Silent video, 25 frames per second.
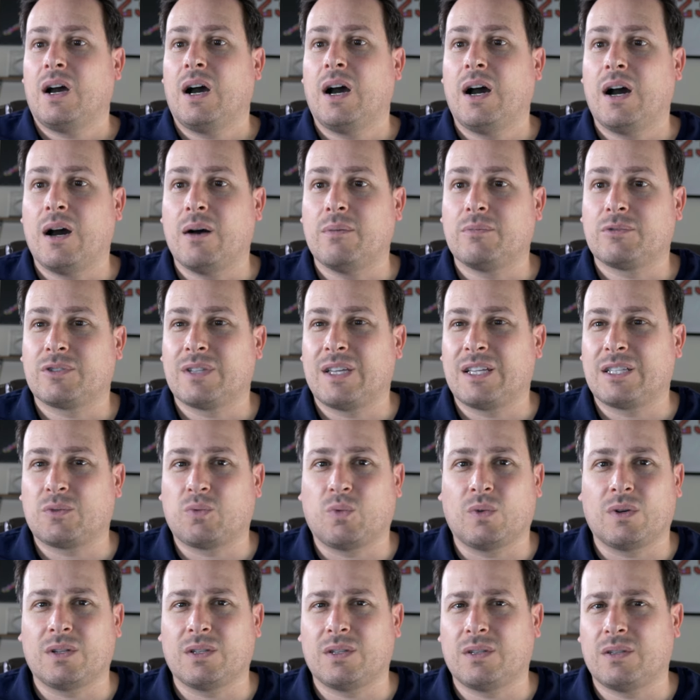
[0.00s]
So
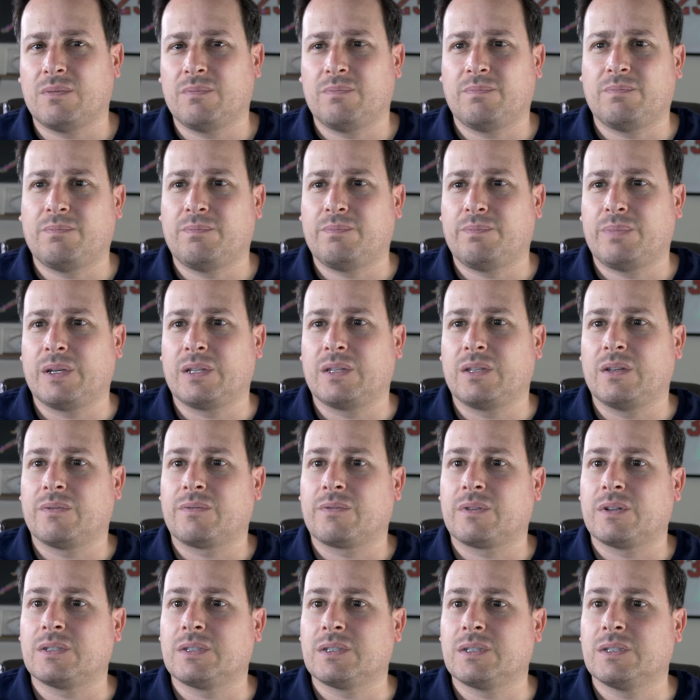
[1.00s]
that's one of the big
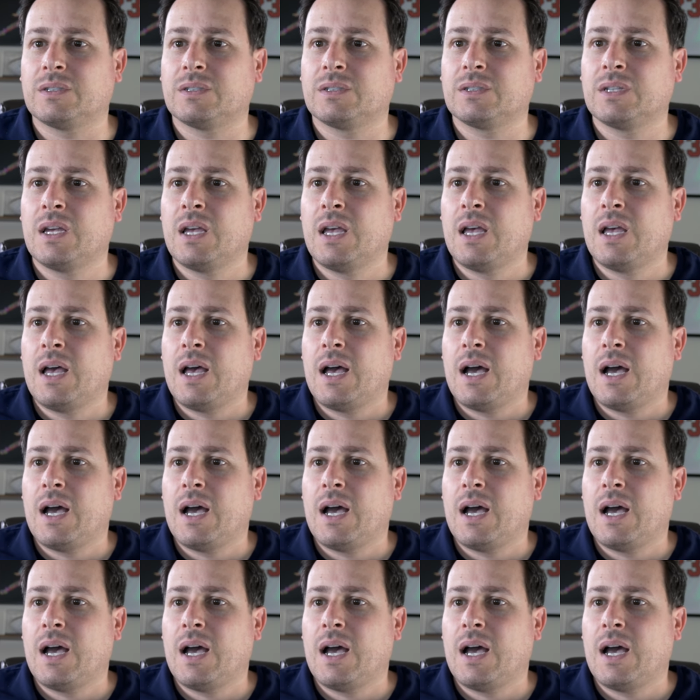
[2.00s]
differences.